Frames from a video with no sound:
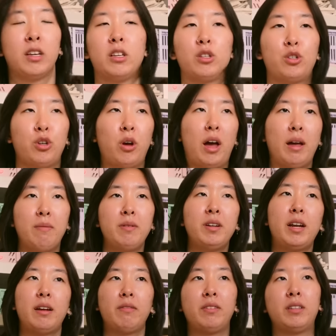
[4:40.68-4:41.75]
So I've been
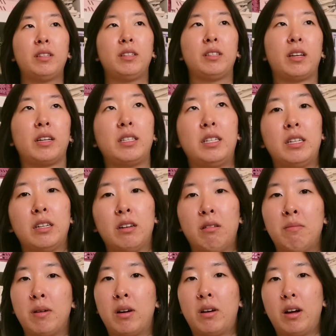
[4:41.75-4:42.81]
having this idea
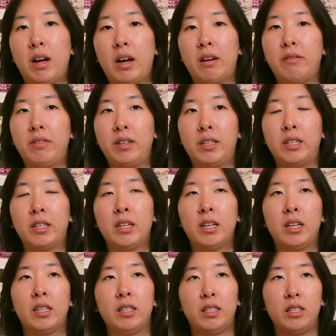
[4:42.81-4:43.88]
about having
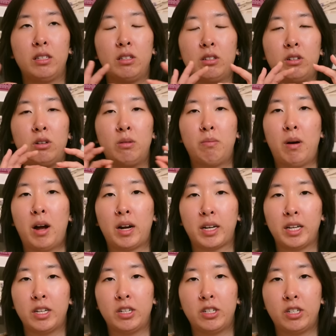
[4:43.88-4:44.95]
these little
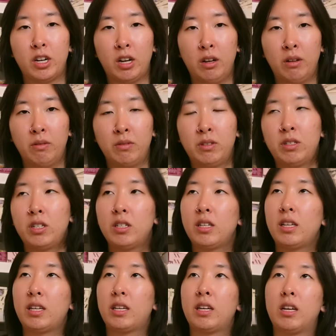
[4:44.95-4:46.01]
pocket shelves, just
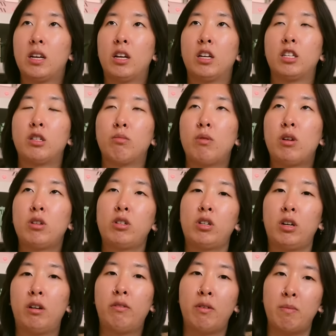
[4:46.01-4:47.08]
like a small
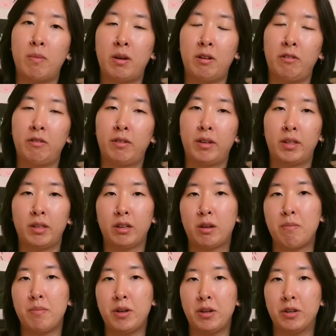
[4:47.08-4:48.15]
shelf above the
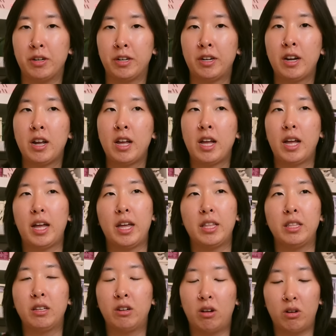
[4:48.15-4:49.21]
computer
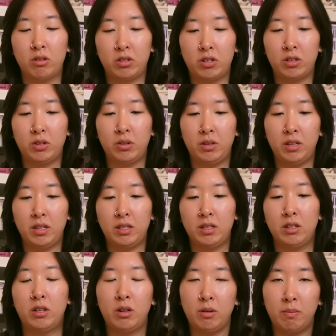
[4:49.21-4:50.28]
and then also these
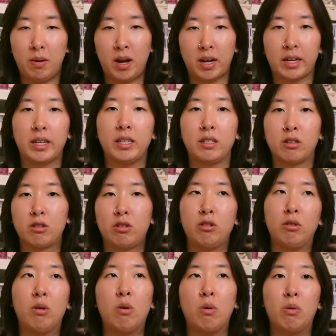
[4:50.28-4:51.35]
little pockets
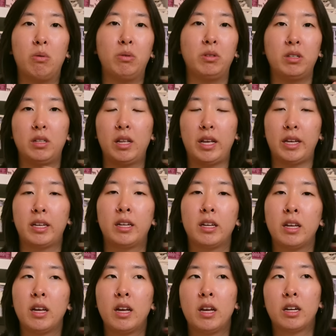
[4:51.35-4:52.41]
to hold like
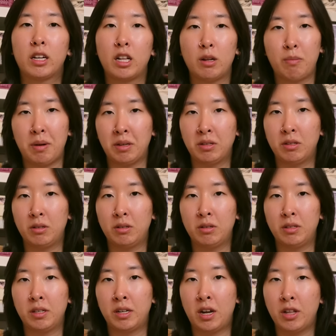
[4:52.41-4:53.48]
color
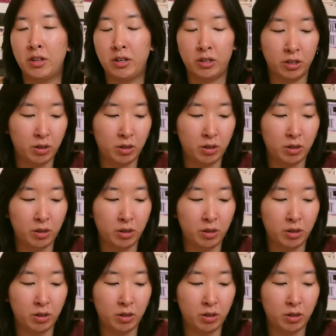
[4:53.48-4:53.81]
pencils and other